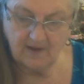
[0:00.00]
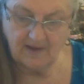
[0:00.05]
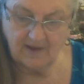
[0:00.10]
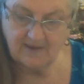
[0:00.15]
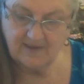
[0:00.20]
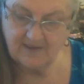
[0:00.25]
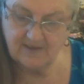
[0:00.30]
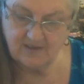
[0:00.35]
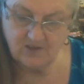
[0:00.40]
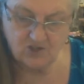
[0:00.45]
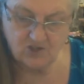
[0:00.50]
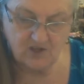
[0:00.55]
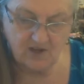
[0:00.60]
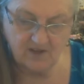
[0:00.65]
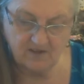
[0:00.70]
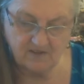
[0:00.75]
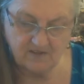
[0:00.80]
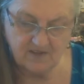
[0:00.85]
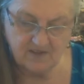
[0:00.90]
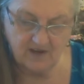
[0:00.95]
and he
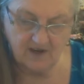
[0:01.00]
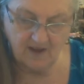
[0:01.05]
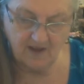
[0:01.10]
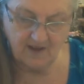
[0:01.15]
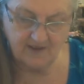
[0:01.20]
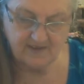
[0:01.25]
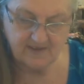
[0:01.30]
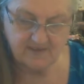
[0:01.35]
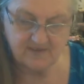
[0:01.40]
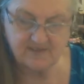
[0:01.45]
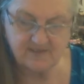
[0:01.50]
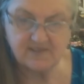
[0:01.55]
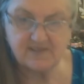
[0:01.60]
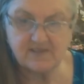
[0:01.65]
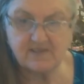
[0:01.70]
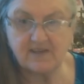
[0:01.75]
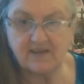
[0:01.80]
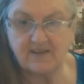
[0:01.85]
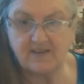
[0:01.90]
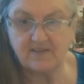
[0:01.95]
shall delight
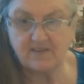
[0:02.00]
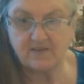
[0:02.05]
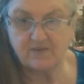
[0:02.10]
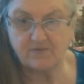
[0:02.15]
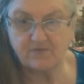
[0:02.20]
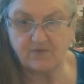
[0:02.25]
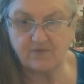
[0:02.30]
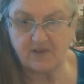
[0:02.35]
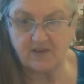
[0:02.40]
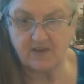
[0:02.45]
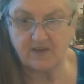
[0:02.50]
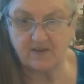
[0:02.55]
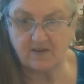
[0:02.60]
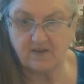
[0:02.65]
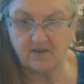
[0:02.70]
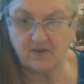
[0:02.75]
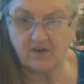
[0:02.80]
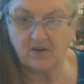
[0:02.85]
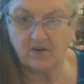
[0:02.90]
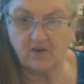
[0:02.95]
in the fear
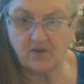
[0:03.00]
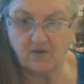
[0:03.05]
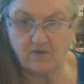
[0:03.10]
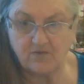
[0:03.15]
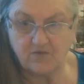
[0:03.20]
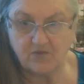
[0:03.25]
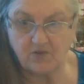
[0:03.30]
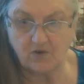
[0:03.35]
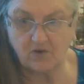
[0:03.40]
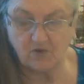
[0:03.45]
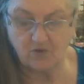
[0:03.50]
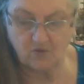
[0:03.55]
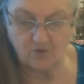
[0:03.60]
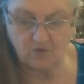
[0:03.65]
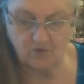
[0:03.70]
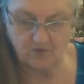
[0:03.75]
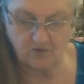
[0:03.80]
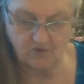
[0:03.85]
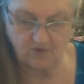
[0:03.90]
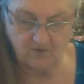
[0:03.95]
of the Lord.